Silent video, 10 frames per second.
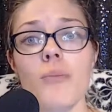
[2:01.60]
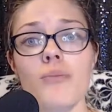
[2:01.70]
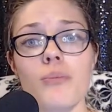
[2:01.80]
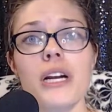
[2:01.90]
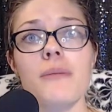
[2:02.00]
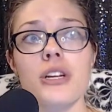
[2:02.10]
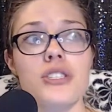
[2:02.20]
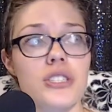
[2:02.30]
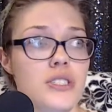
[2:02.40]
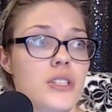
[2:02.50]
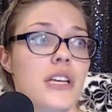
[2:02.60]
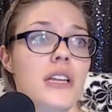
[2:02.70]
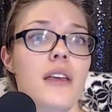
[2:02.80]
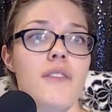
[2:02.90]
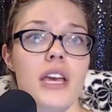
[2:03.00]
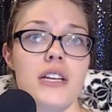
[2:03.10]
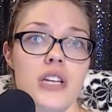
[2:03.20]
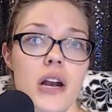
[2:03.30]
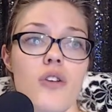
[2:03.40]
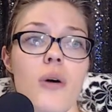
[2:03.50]
pretty much just clean living in
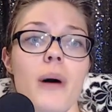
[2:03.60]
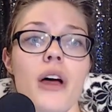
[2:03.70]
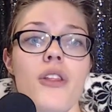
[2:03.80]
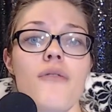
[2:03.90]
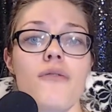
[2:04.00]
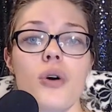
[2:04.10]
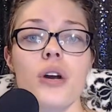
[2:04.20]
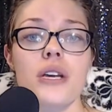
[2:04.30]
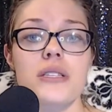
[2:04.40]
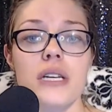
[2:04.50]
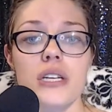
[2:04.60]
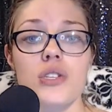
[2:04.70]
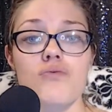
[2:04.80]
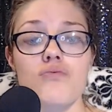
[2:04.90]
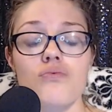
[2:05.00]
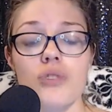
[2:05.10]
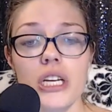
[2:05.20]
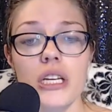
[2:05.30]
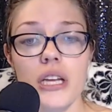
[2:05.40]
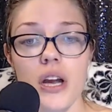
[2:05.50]
general, but the focus is
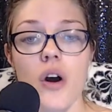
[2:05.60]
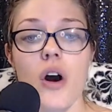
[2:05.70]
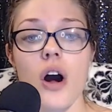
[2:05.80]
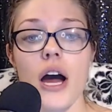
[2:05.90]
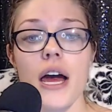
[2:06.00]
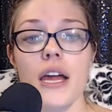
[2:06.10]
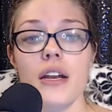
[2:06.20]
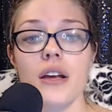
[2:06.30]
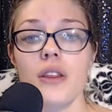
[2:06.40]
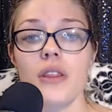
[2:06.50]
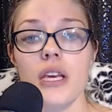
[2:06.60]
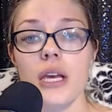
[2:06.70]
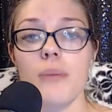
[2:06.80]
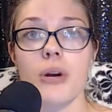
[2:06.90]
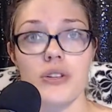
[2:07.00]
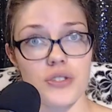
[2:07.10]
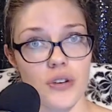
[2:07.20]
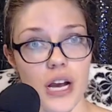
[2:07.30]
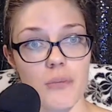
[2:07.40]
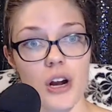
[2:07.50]
really on the personal
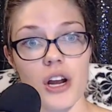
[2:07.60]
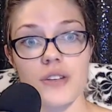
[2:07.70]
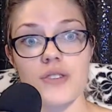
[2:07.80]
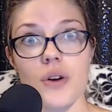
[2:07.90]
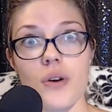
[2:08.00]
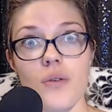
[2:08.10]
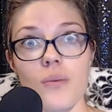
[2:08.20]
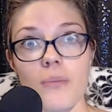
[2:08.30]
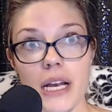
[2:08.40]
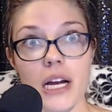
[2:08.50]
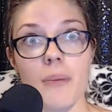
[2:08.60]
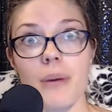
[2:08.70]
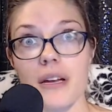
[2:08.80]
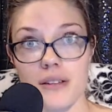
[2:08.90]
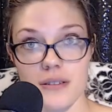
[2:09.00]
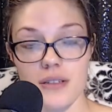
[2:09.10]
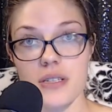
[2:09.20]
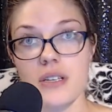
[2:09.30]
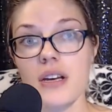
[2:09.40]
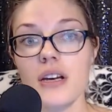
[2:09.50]
care products, so makeup and
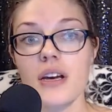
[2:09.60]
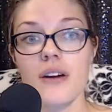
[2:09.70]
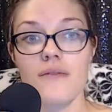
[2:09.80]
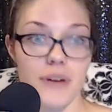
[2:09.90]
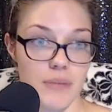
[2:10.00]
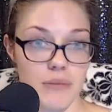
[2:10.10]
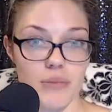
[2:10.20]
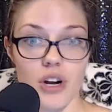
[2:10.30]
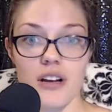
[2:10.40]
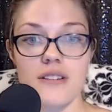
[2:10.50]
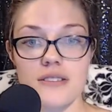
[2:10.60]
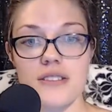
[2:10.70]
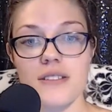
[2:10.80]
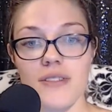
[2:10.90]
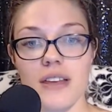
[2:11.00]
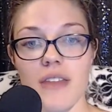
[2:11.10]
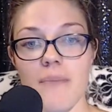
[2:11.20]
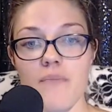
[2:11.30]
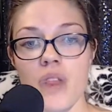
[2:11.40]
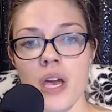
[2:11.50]
feminine products and stuff like that.
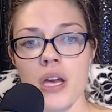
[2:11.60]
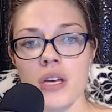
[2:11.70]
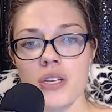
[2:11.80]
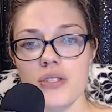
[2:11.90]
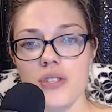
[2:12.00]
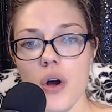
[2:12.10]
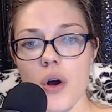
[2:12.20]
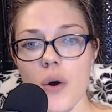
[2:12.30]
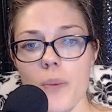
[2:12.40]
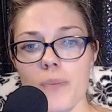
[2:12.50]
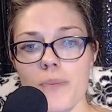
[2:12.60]
So